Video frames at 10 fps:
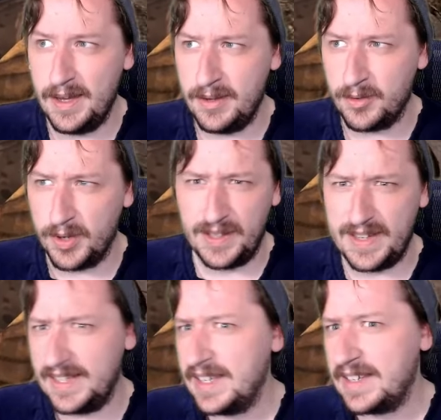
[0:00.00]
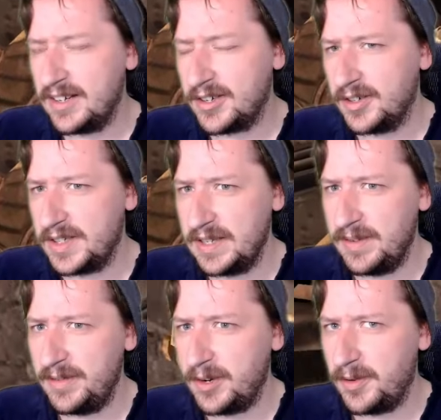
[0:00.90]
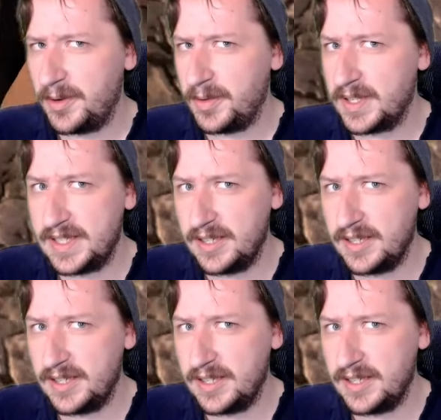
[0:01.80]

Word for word: really any character. Because even if you're going with a single